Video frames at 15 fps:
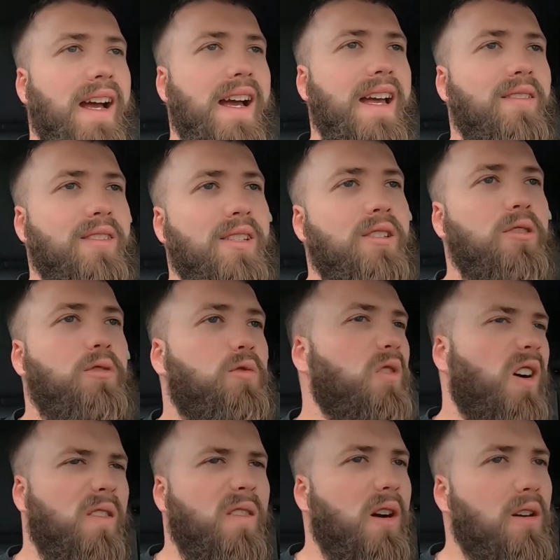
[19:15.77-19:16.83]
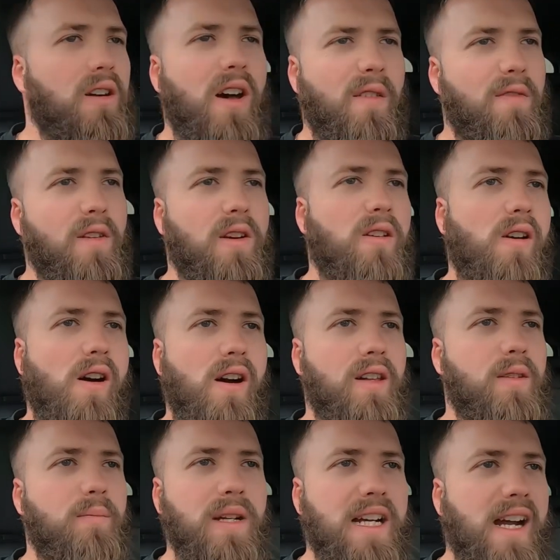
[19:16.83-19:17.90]
It's a good drive. I love the car.
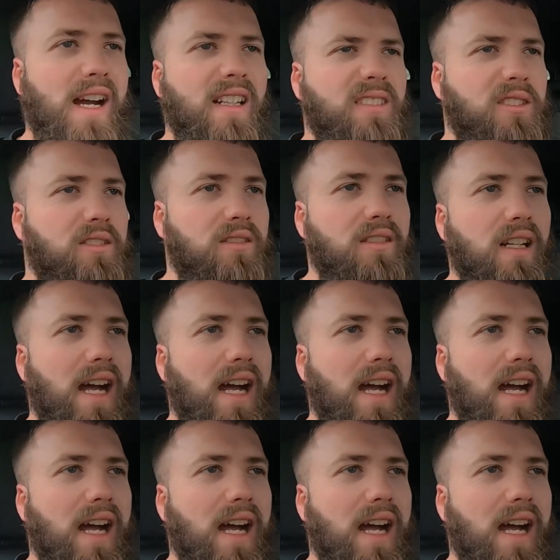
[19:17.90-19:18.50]
The Megane is